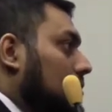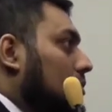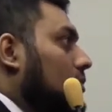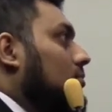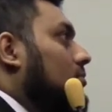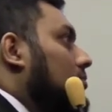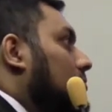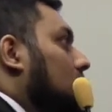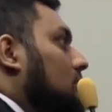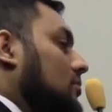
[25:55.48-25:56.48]
So
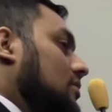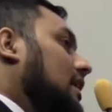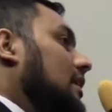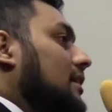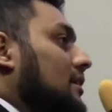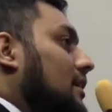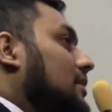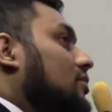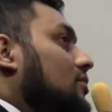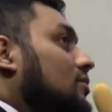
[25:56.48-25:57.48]

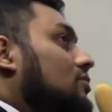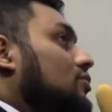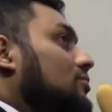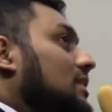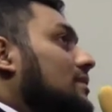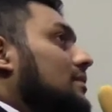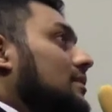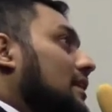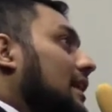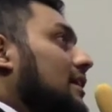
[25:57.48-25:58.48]
to me,
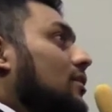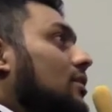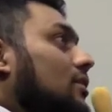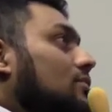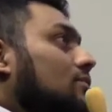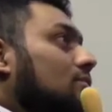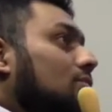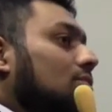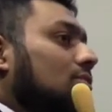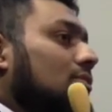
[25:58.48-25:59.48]
like in order
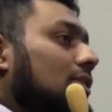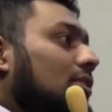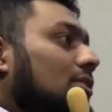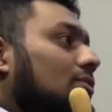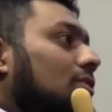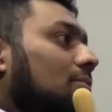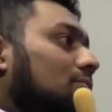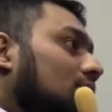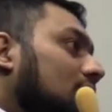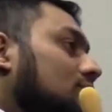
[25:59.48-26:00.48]
to
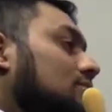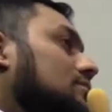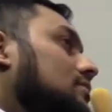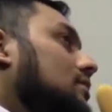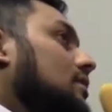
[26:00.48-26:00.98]
computer to